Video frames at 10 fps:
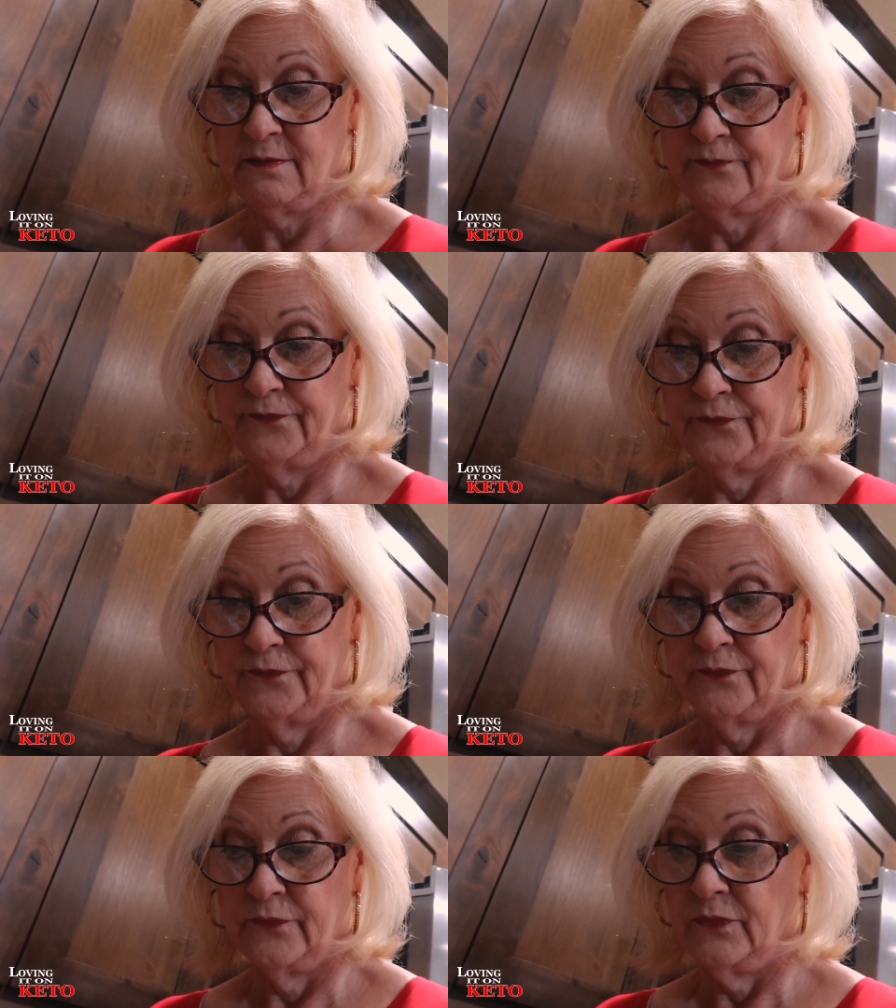What is
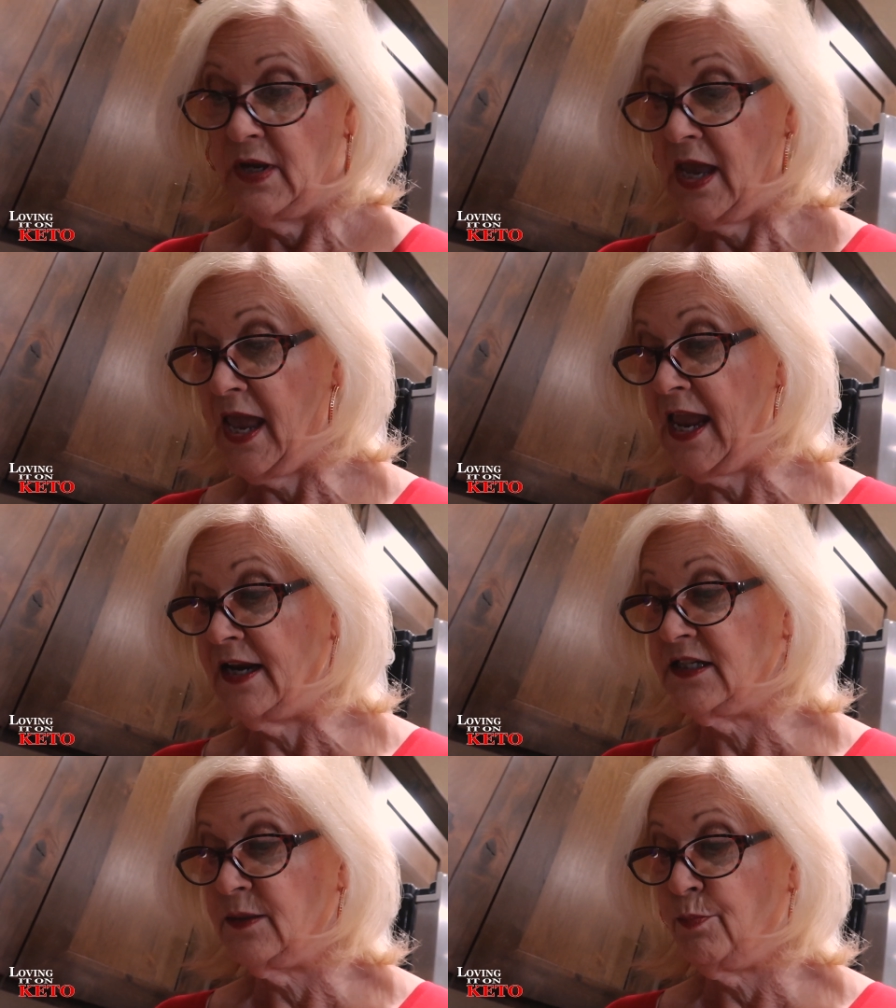it?
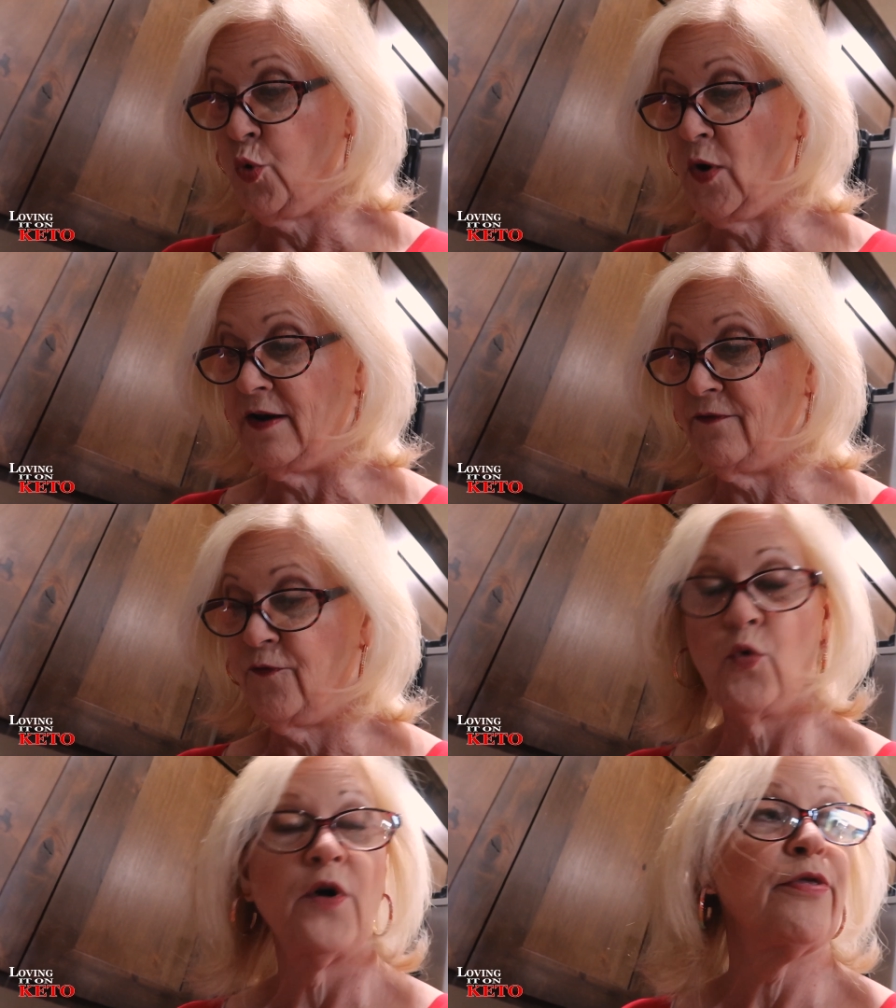
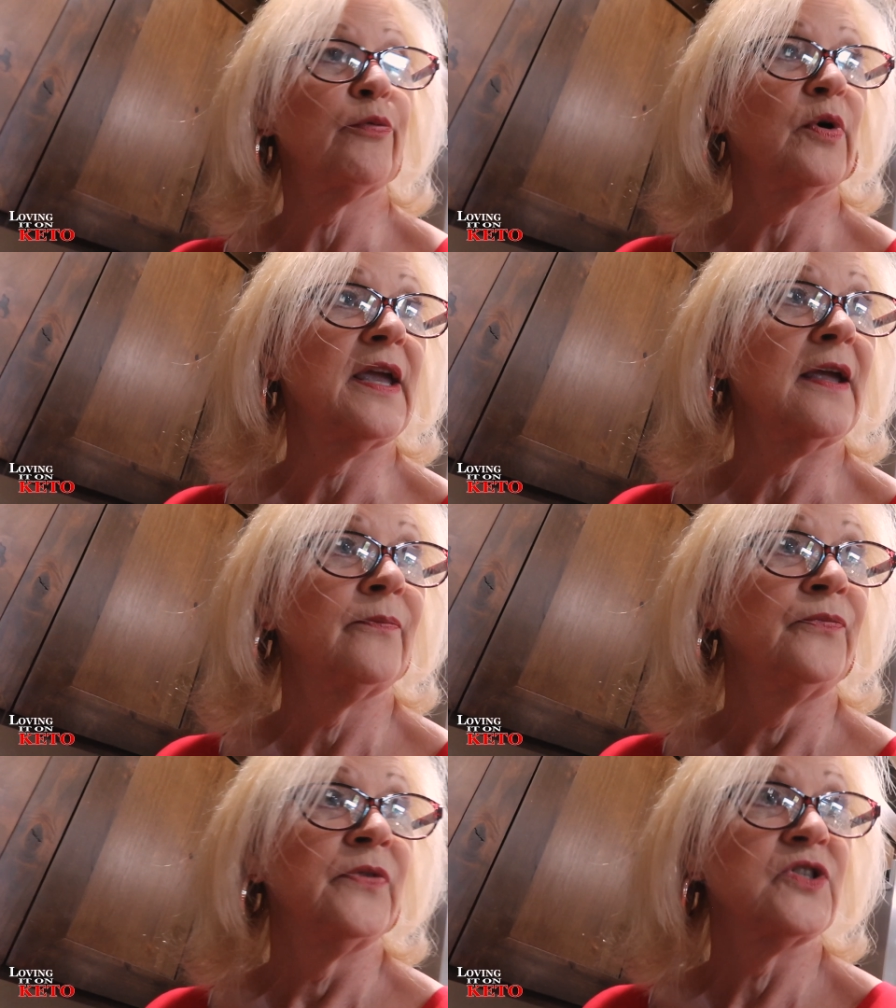
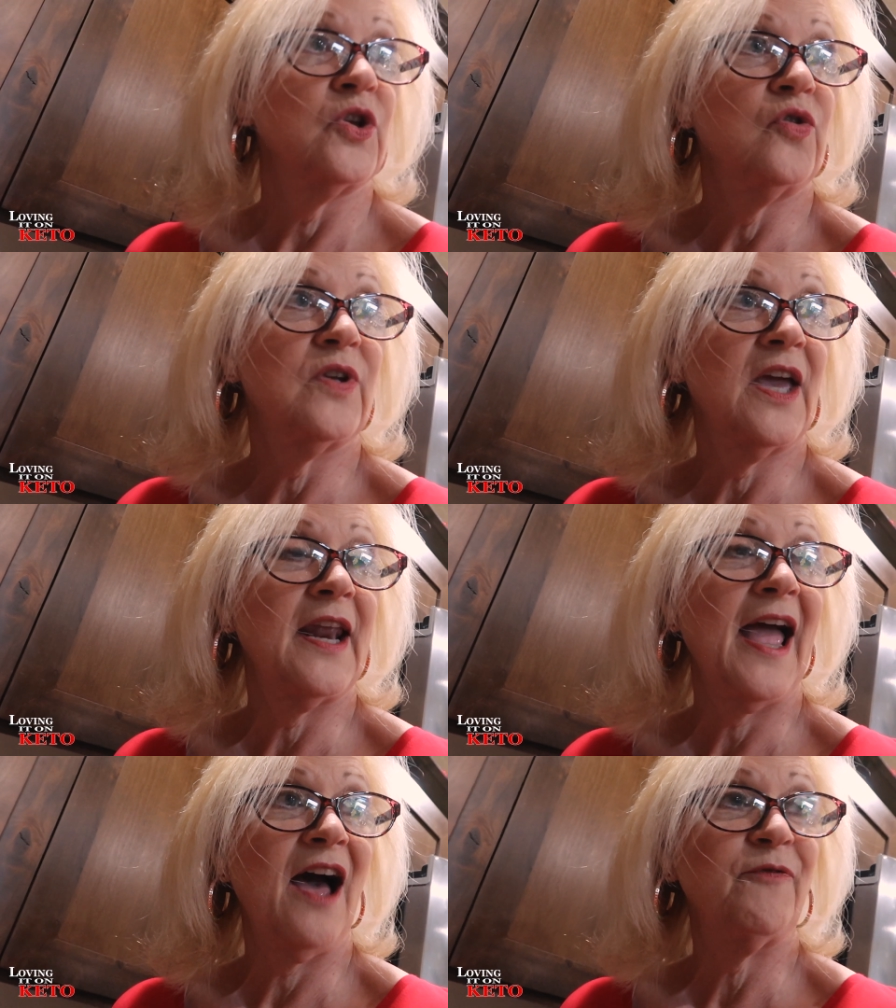8.43. Okay, So I'll you
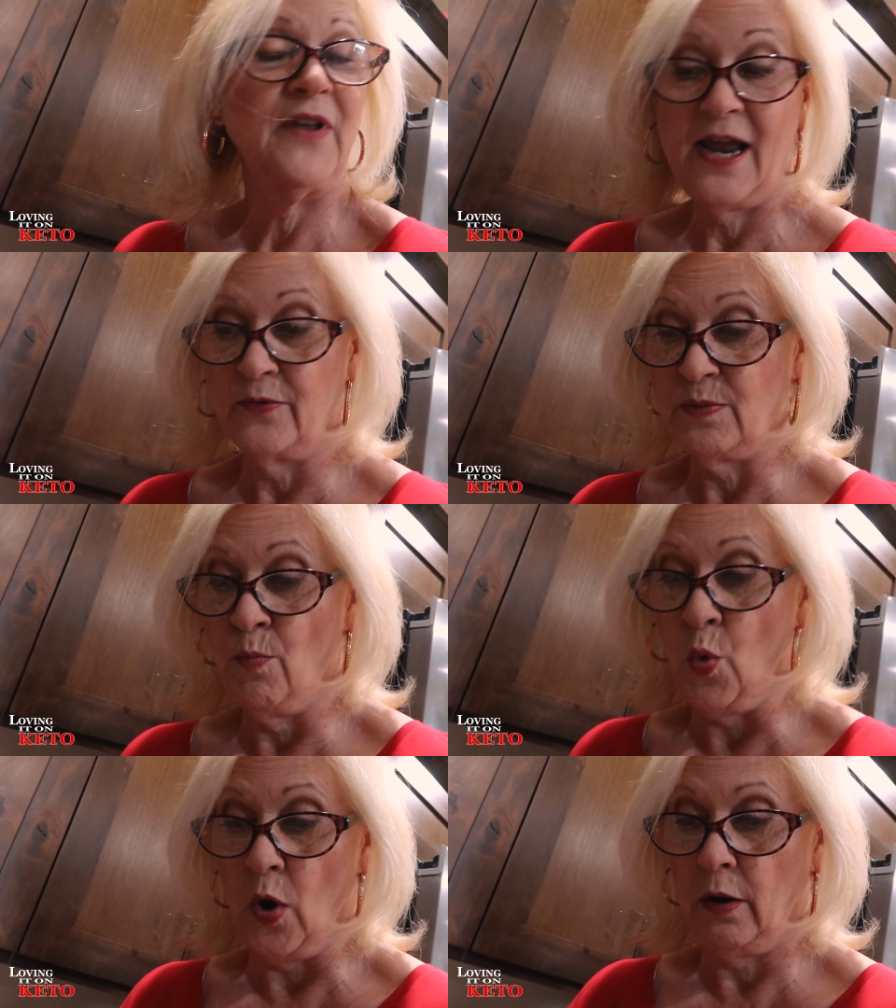get it. half an ounce
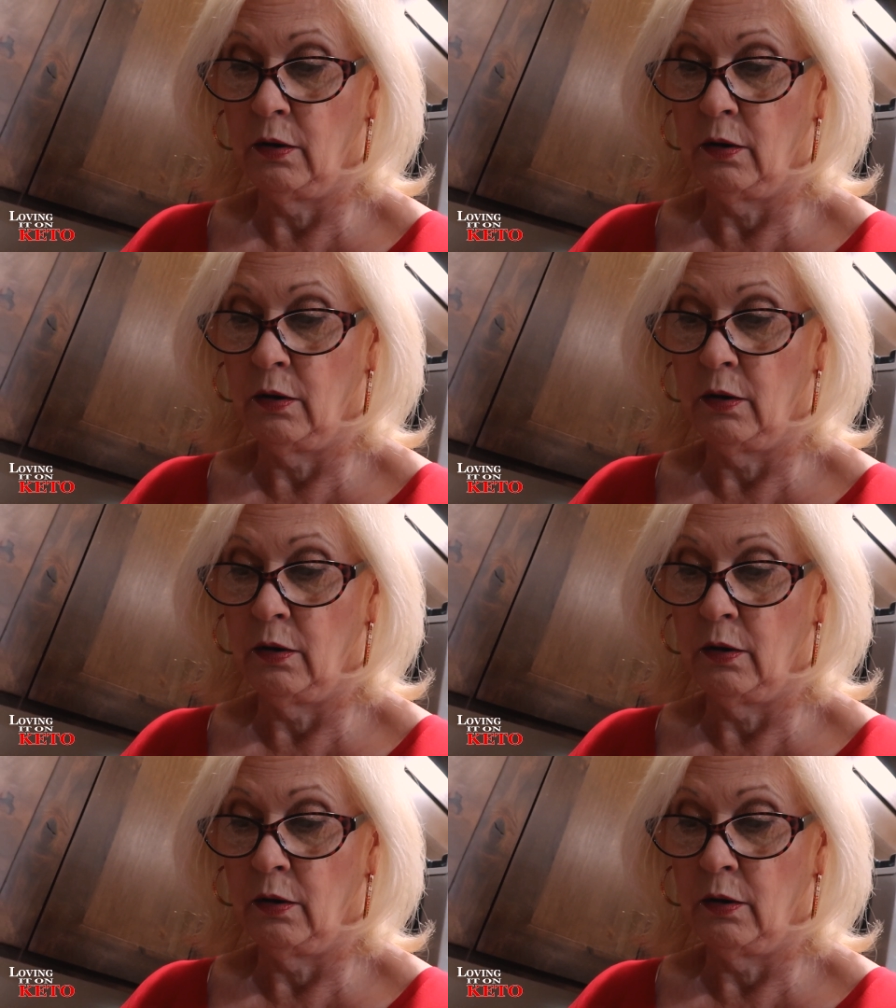more.